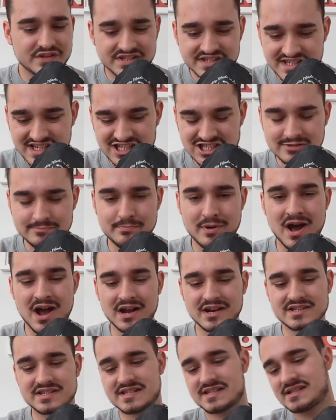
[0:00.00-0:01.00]
$6,
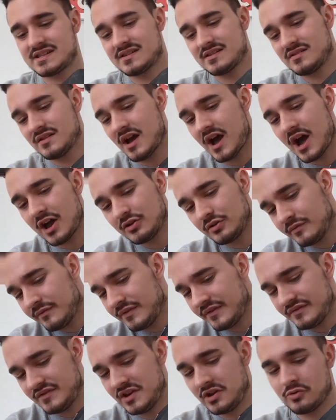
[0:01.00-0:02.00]

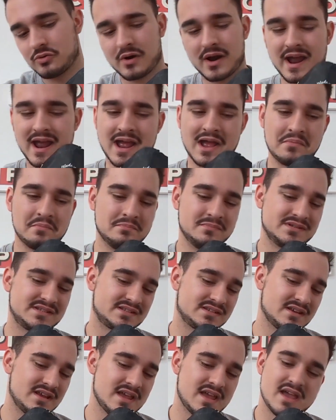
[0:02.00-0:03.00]
150
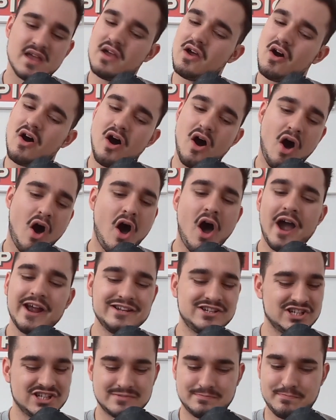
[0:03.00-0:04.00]
grams,
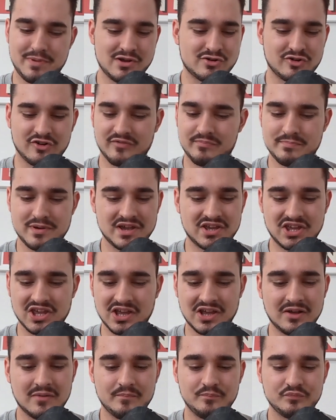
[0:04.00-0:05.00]
I'm just better off
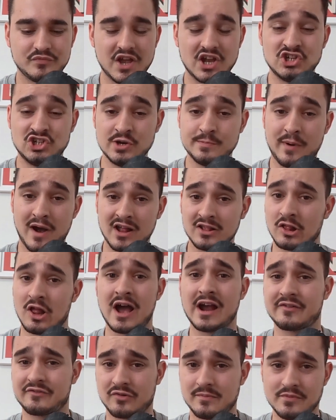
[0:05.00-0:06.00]
picking a chip I
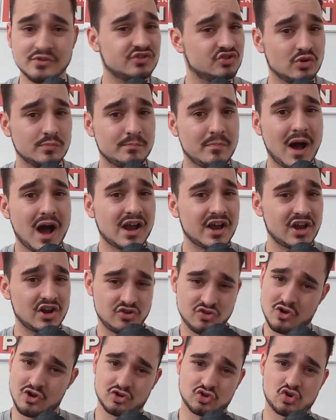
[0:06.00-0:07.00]
like from the
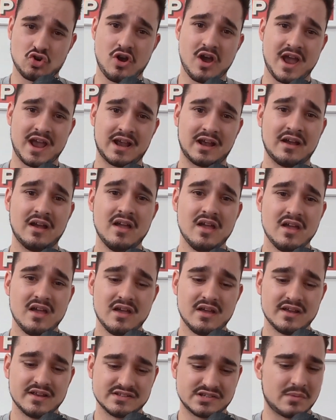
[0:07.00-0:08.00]
supermarket, not trying
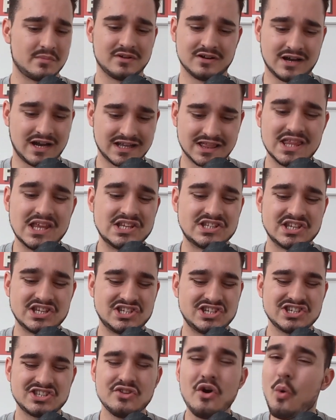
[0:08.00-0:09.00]
something like this. It's
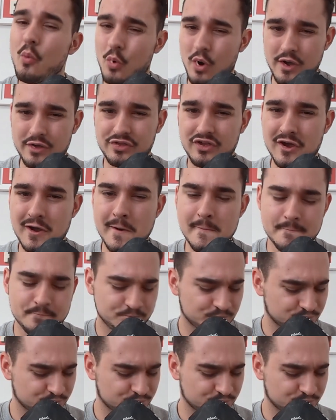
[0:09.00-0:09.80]
just not worth it.